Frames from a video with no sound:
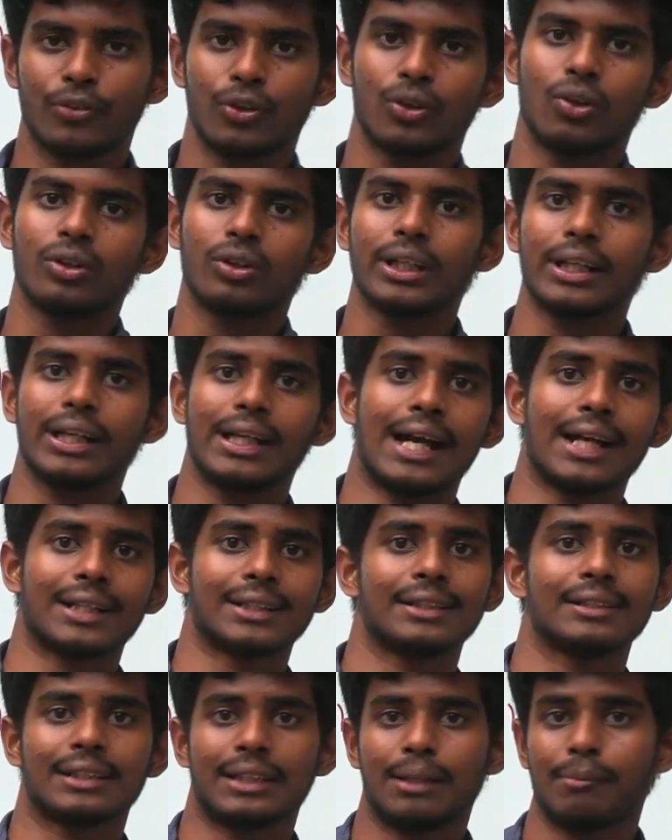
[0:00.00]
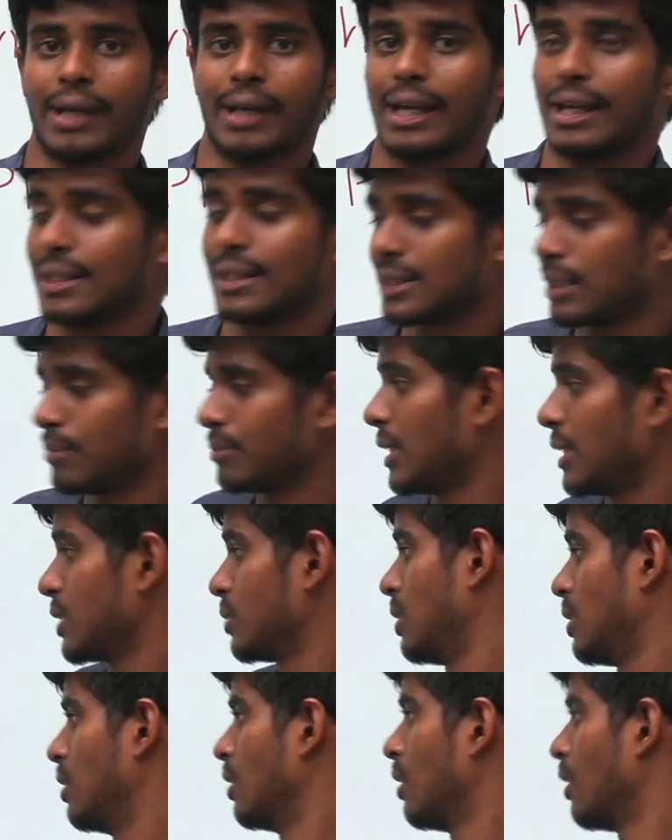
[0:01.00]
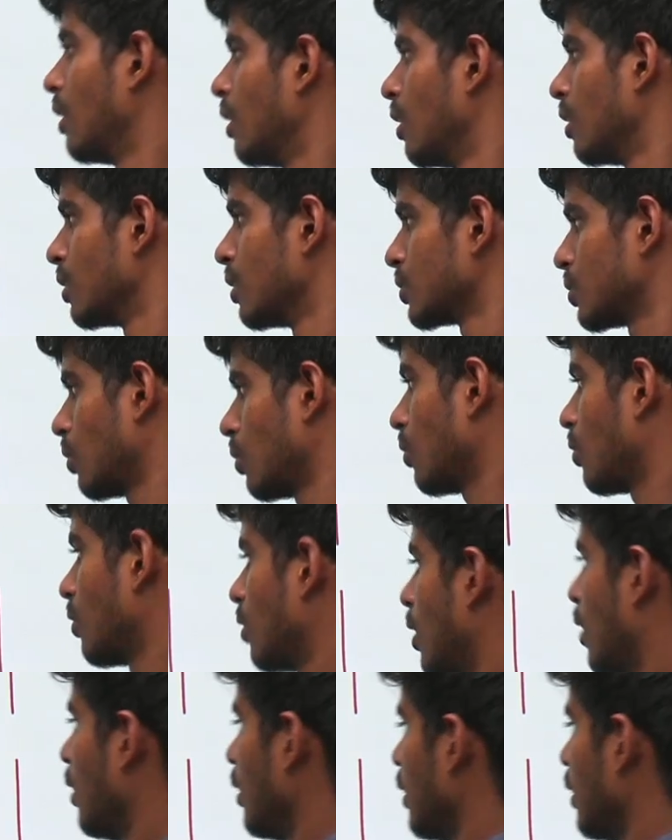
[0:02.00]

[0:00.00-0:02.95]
if you know the reactions and the mechanisms as well. So